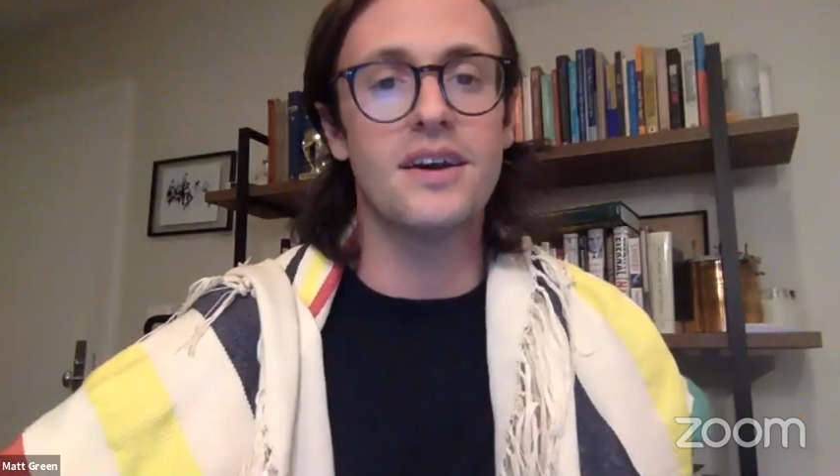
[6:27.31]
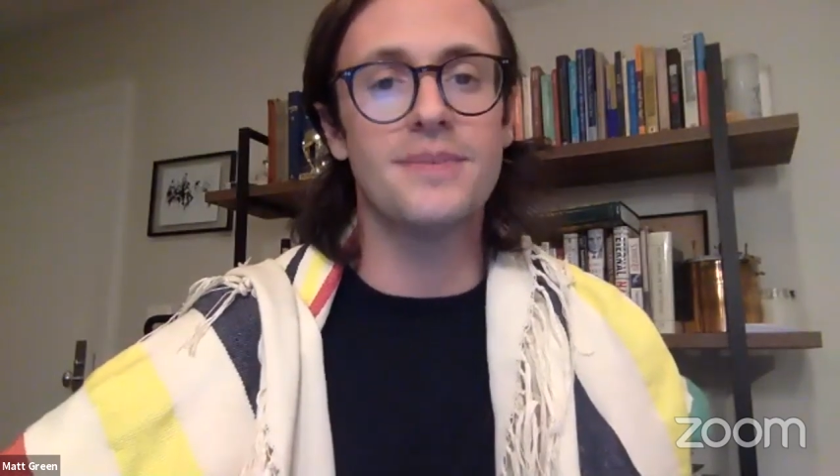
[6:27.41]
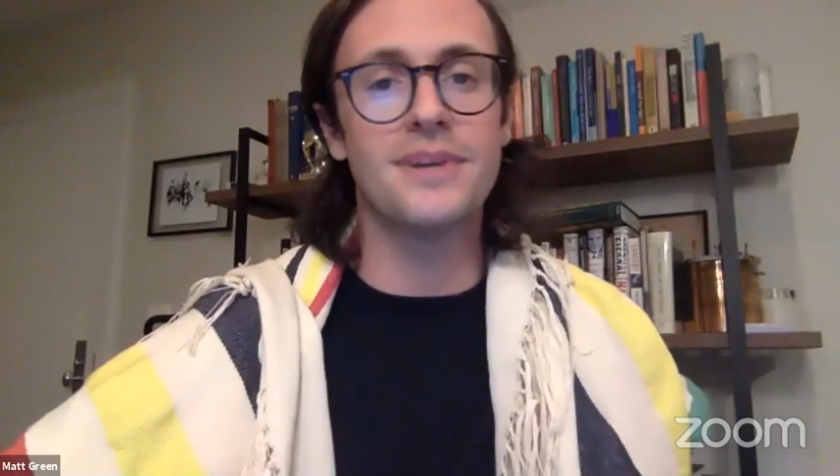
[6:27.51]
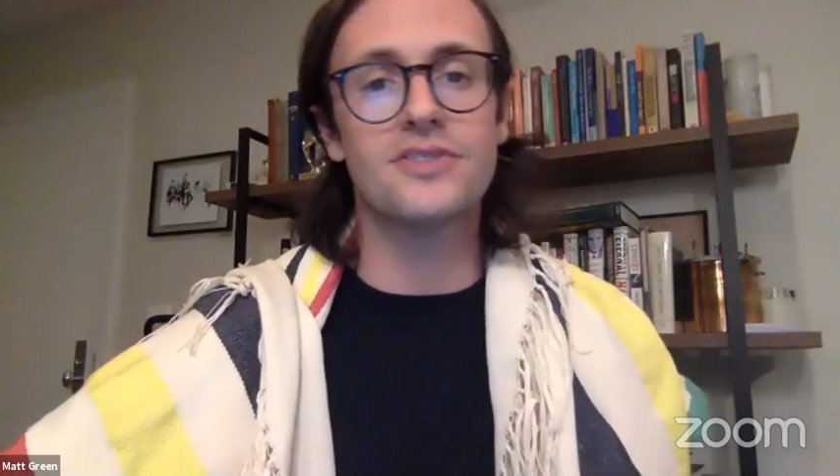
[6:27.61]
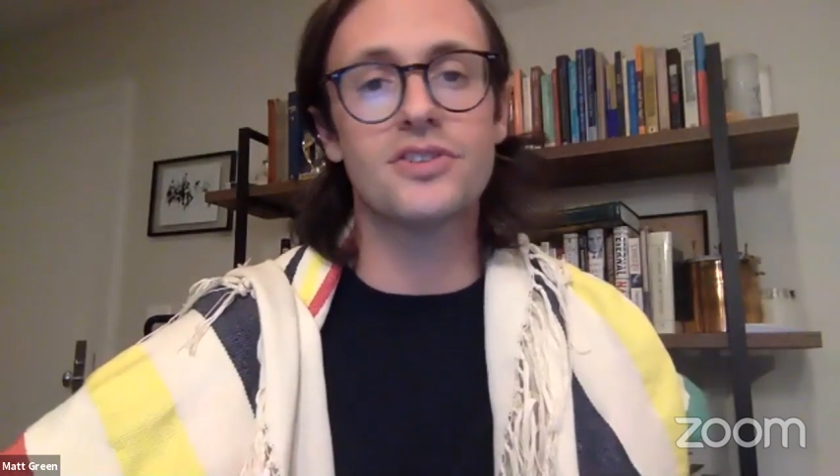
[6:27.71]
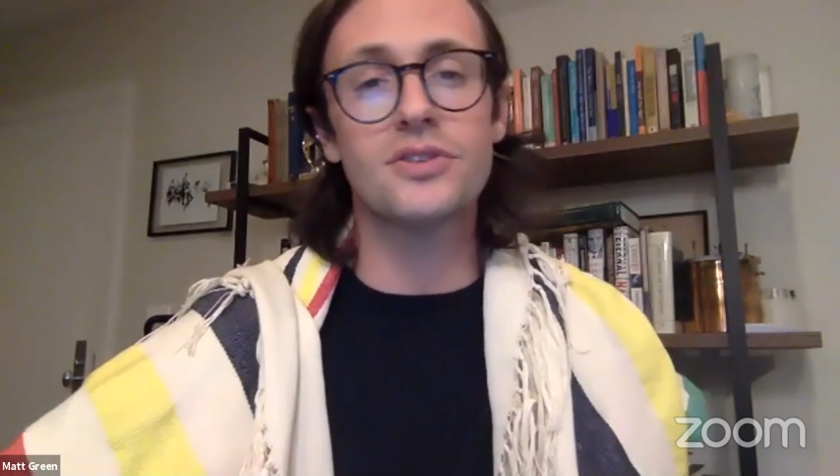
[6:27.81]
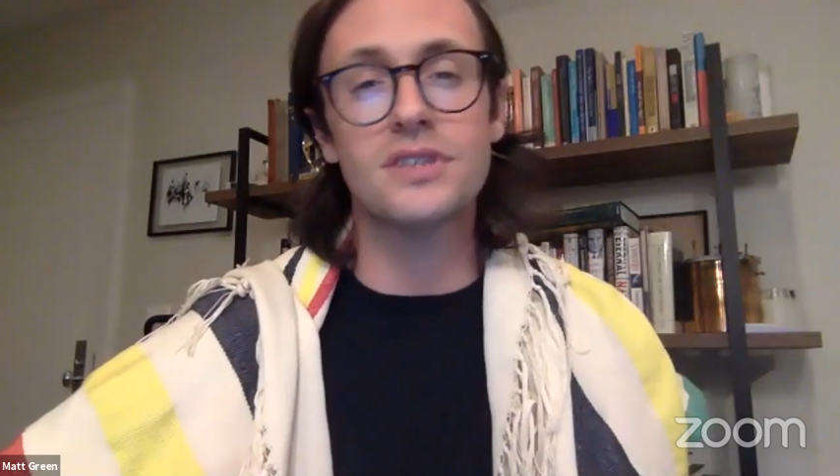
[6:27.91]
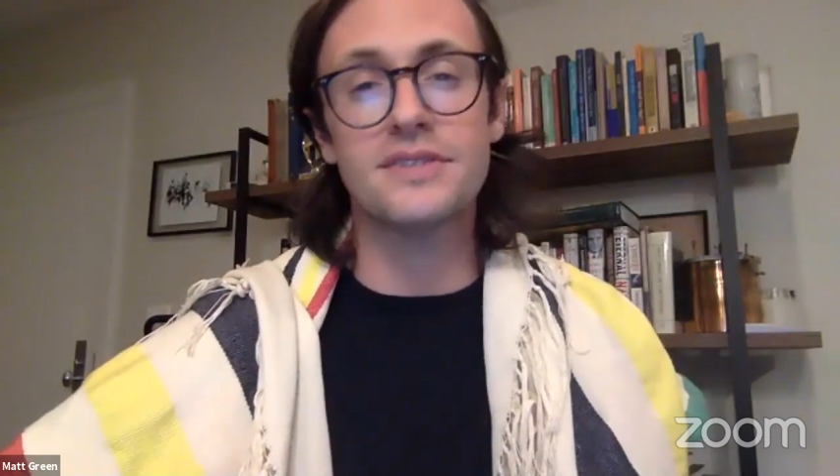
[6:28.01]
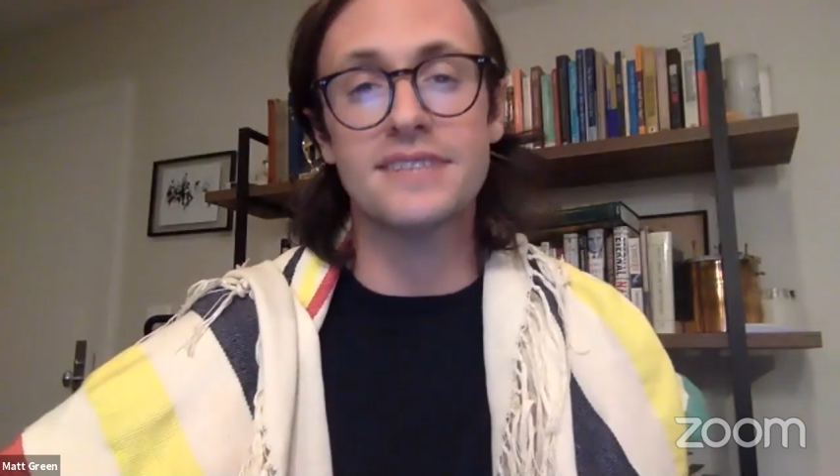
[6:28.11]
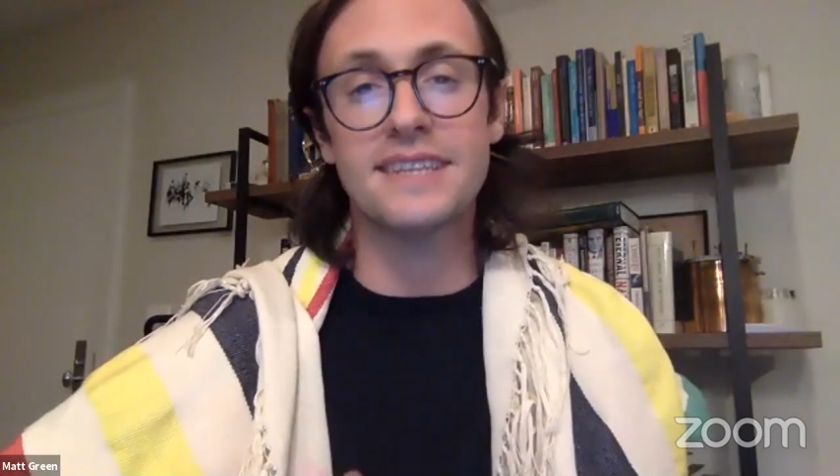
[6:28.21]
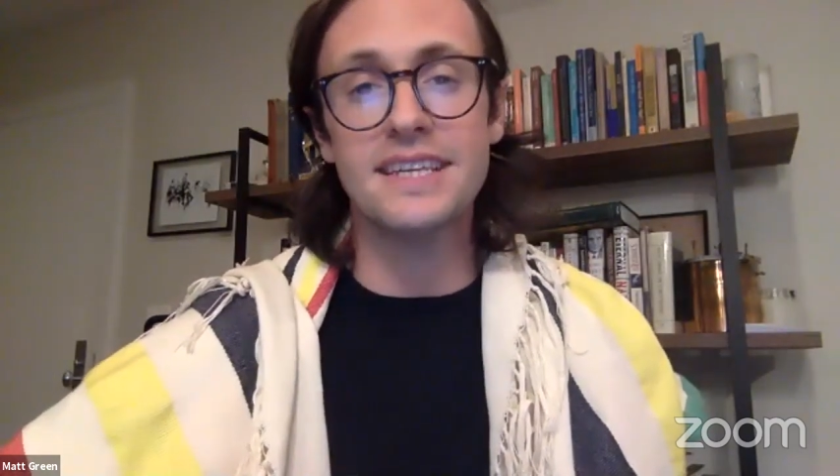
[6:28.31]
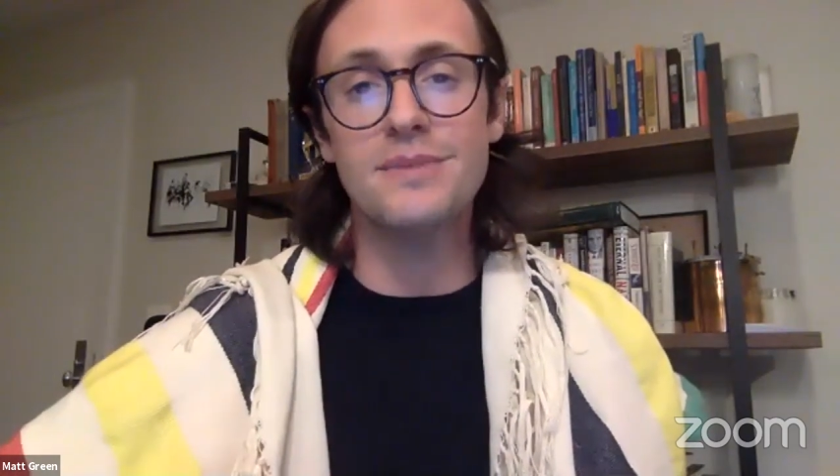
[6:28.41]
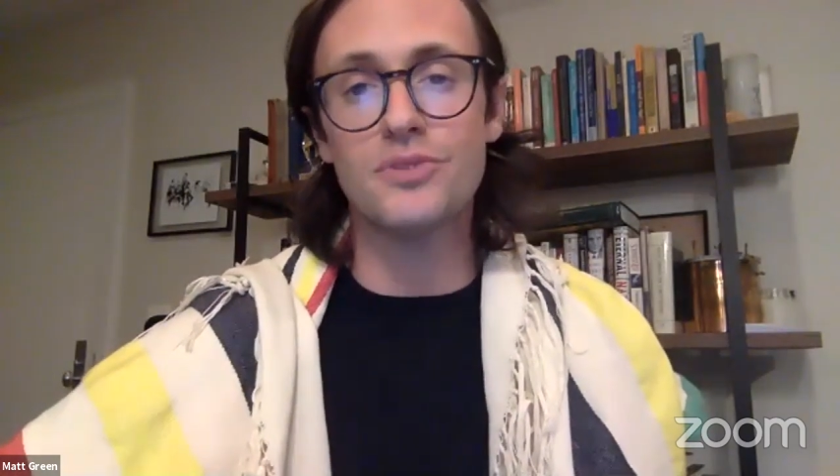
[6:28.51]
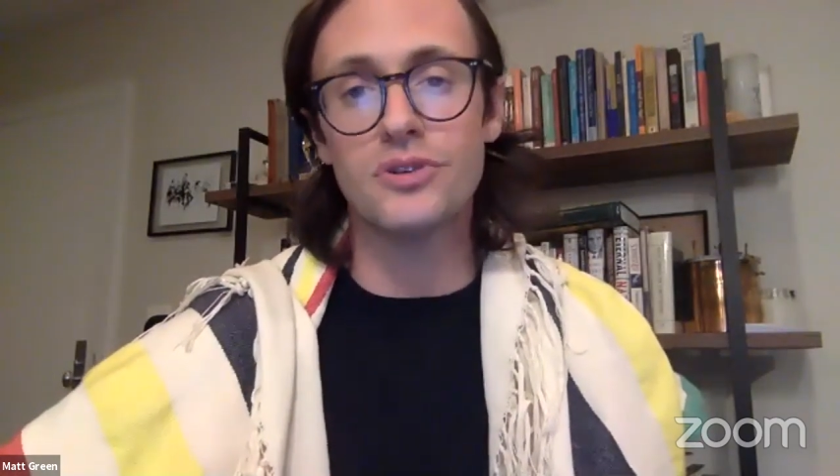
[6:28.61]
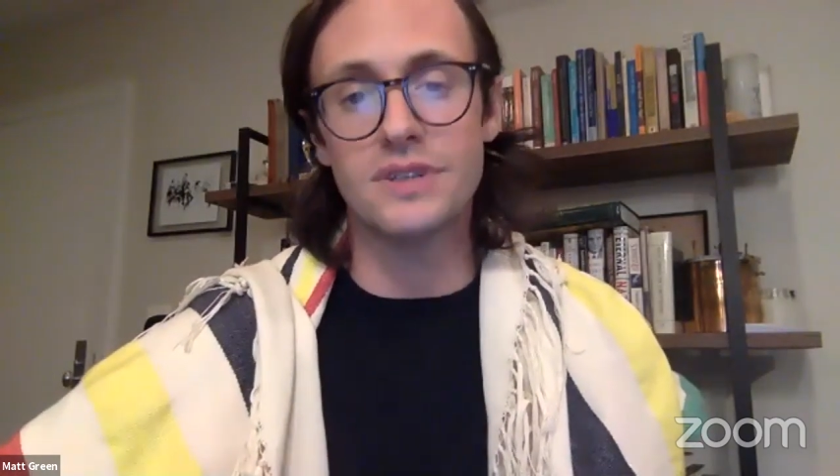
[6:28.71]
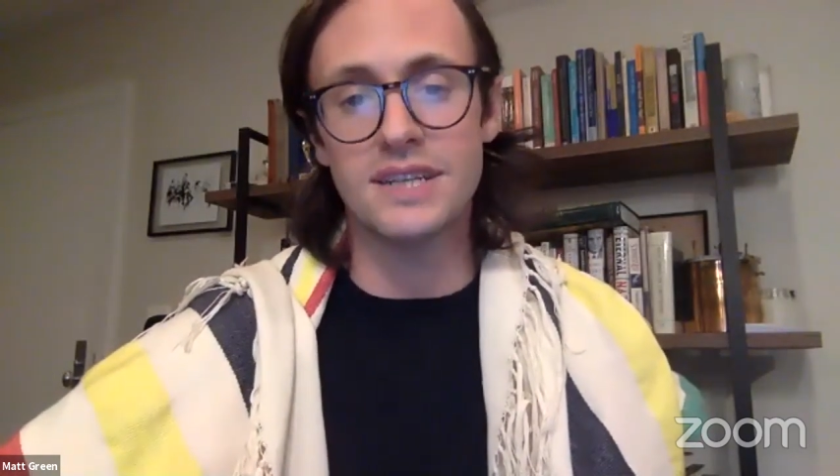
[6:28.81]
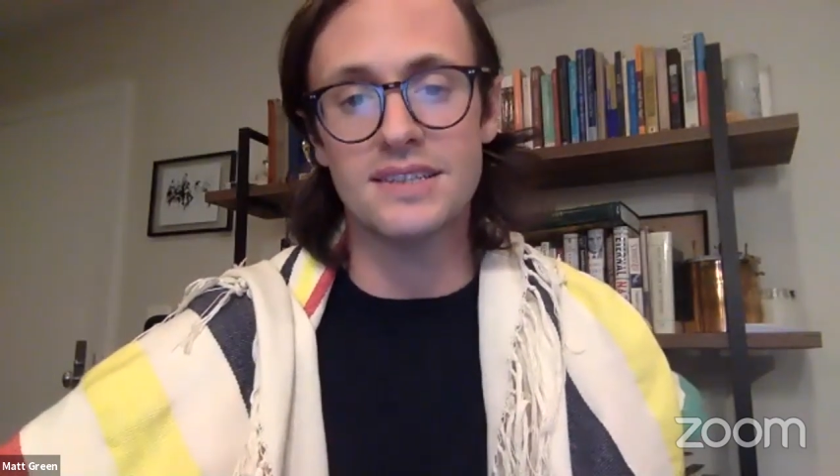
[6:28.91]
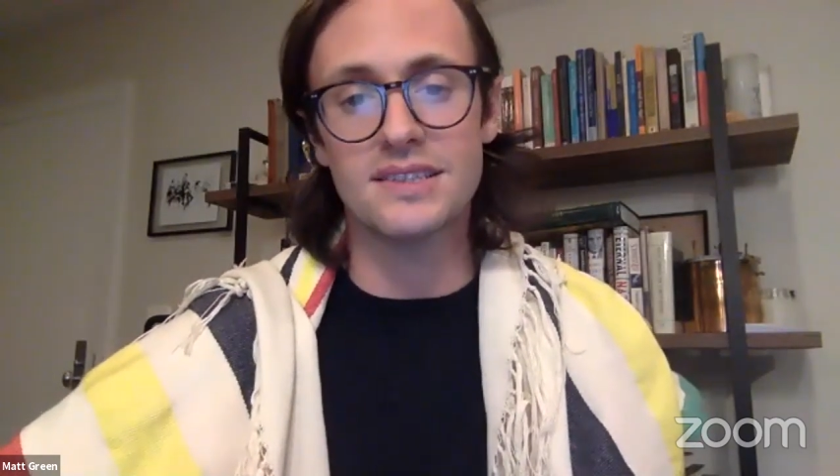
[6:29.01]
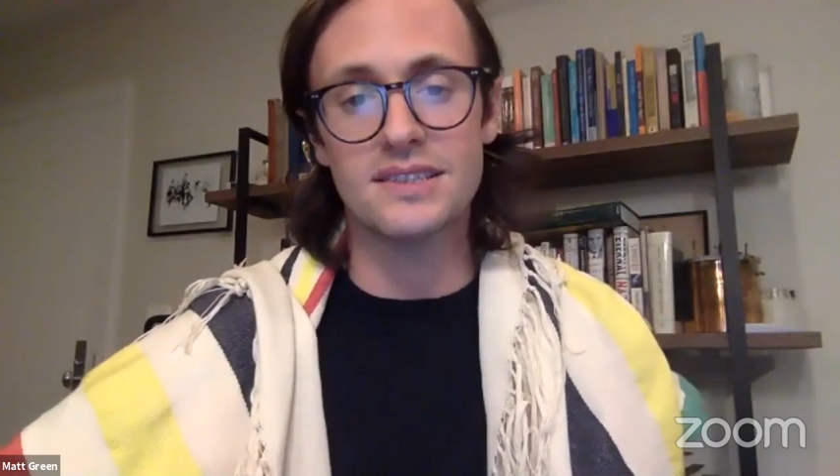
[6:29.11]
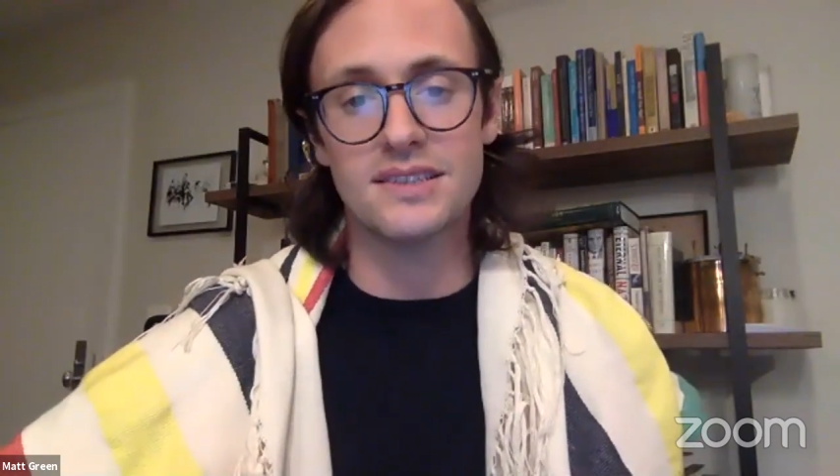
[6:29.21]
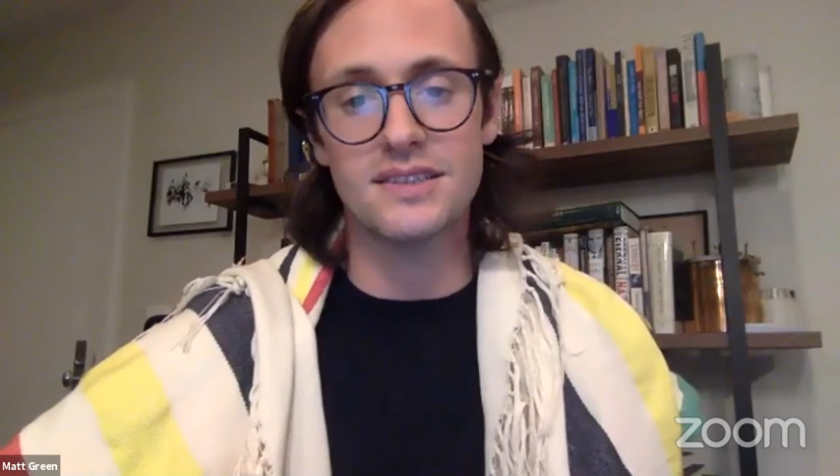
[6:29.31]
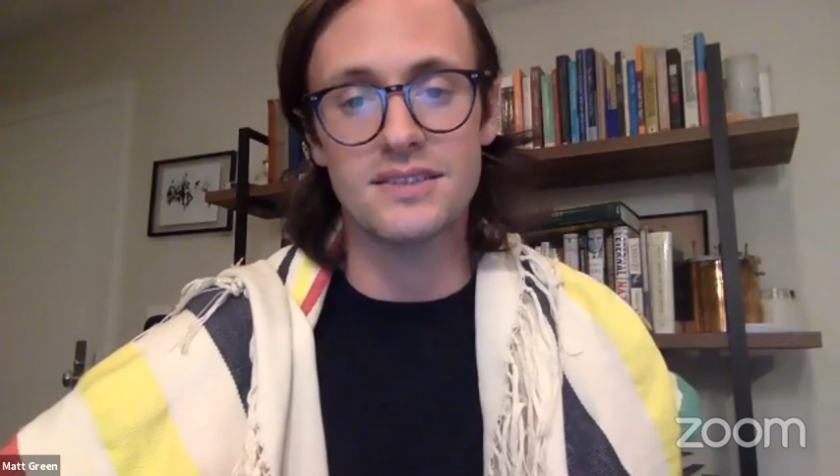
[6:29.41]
about Joseph's Hebrewness,